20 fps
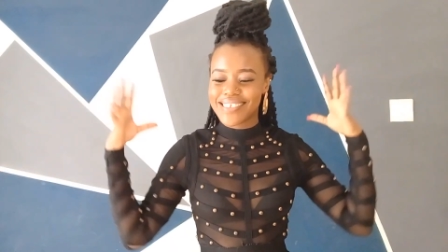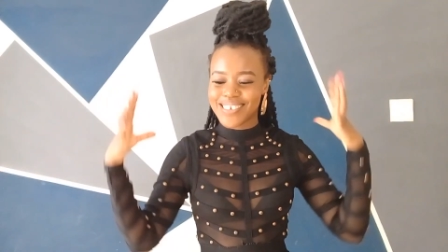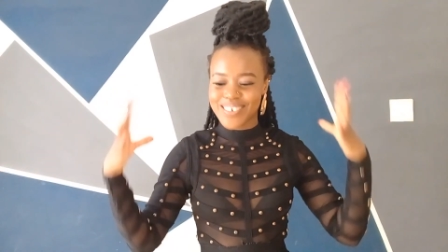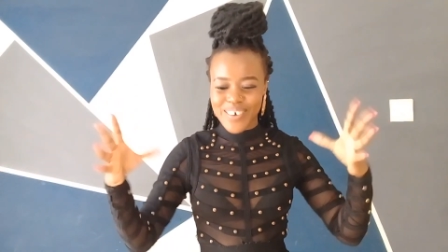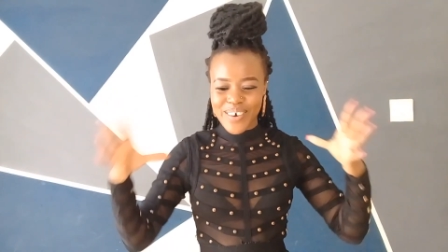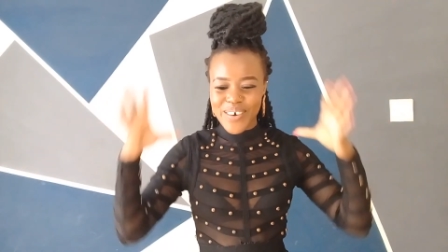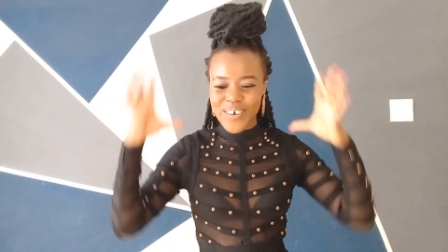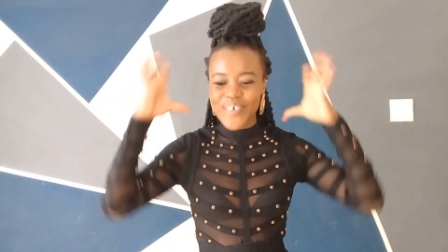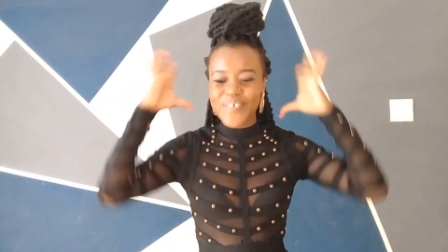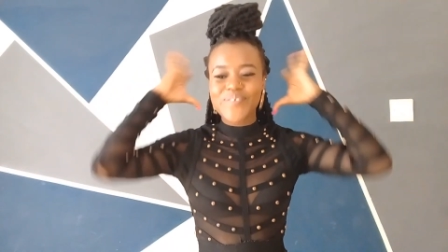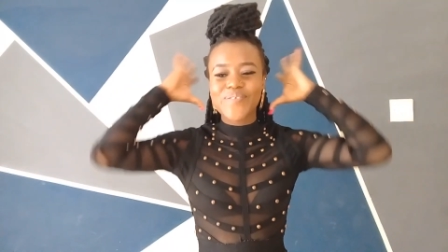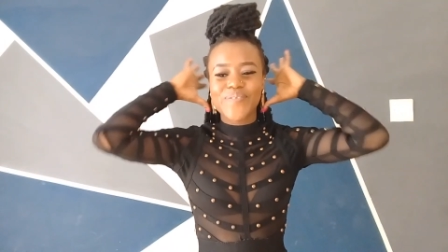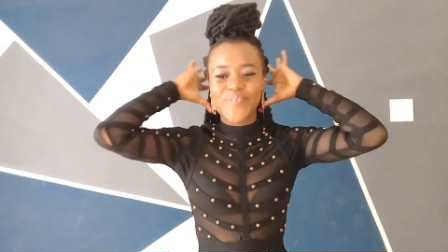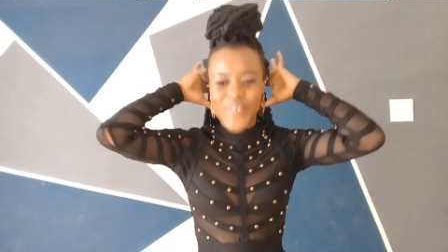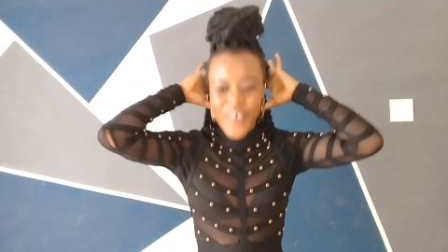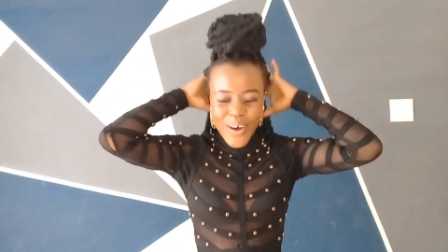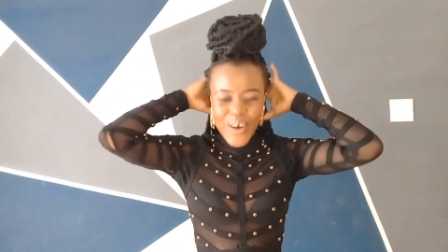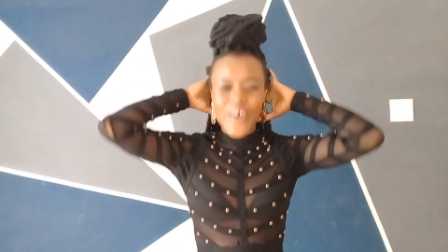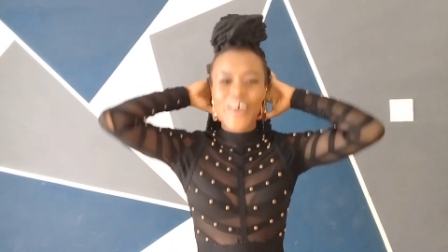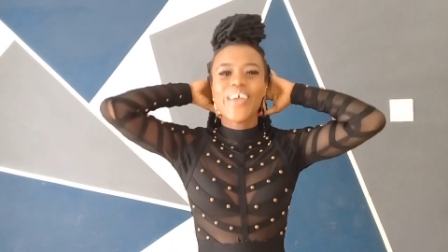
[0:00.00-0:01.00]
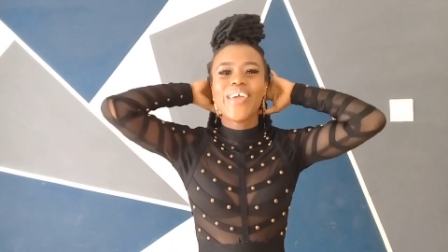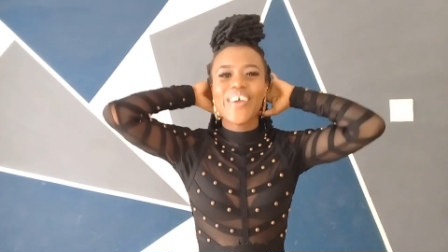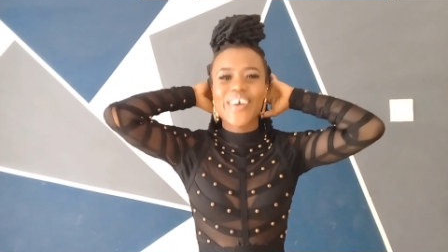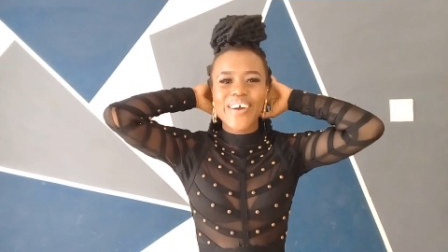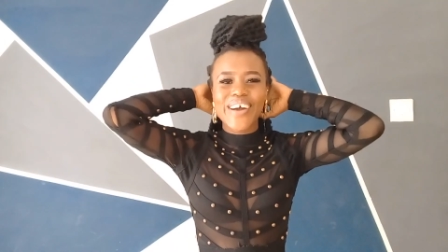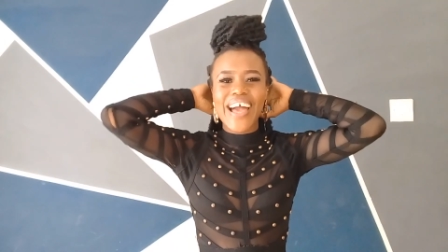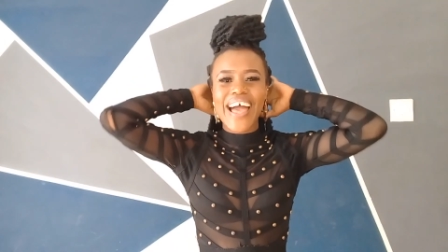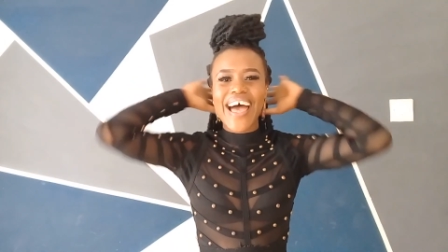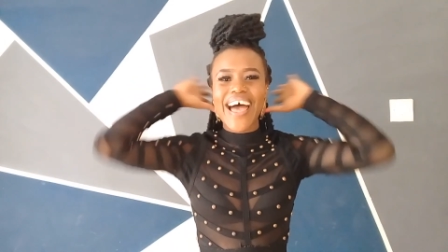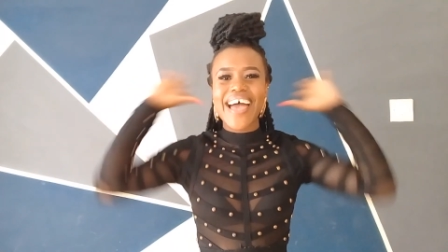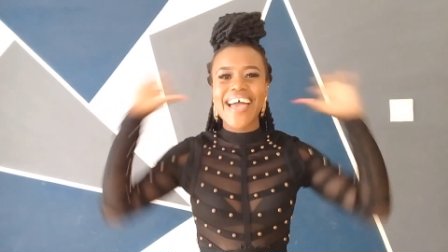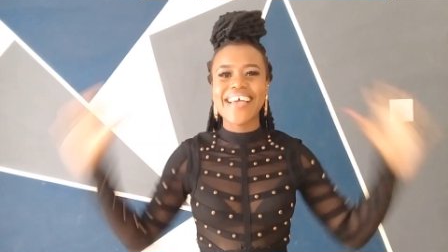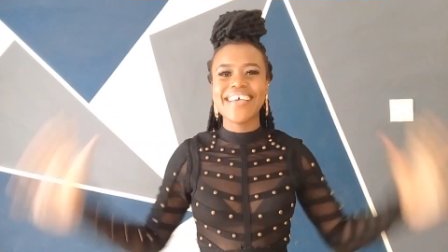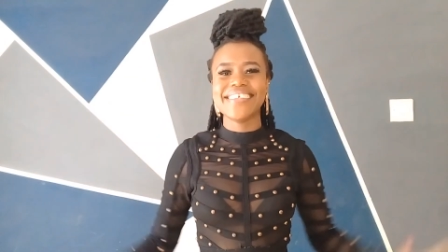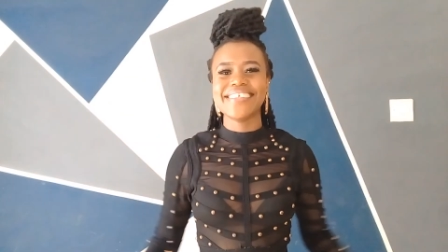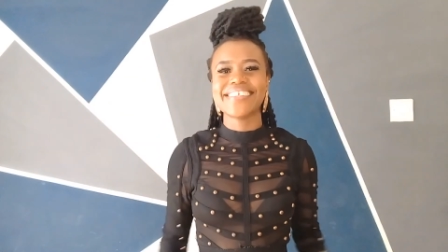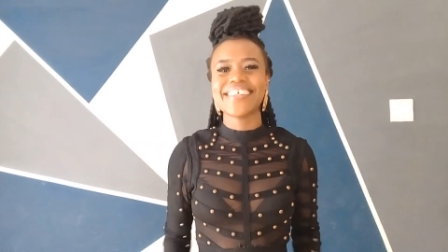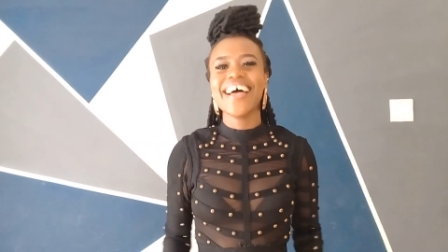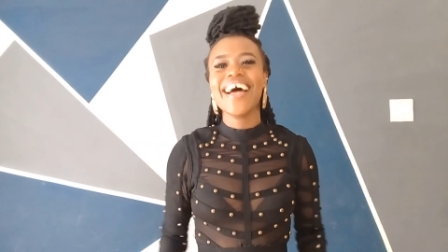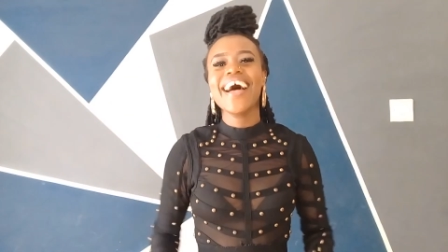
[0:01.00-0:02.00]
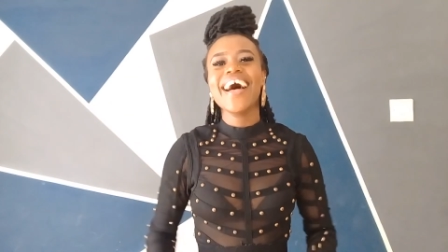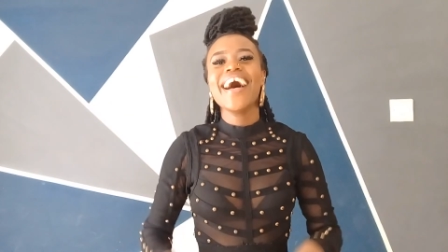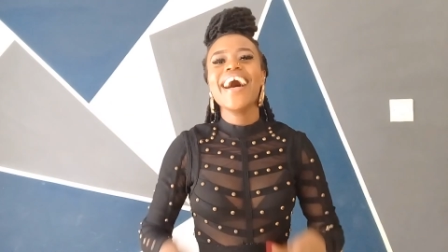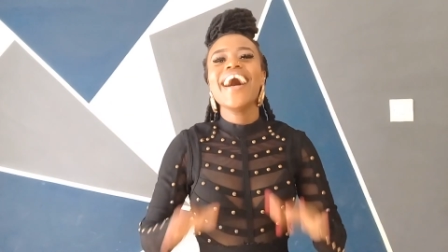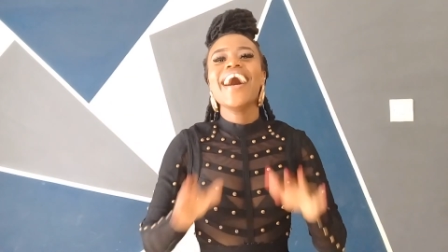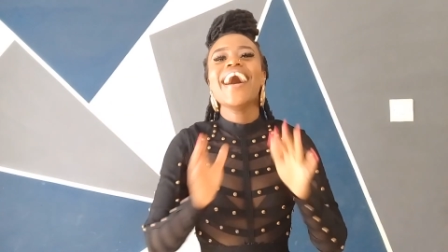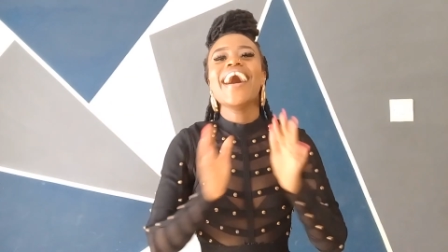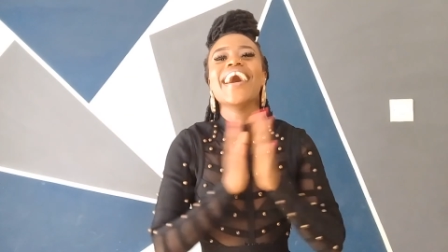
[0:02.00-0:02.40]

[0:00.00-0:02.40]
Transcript: store for you guys.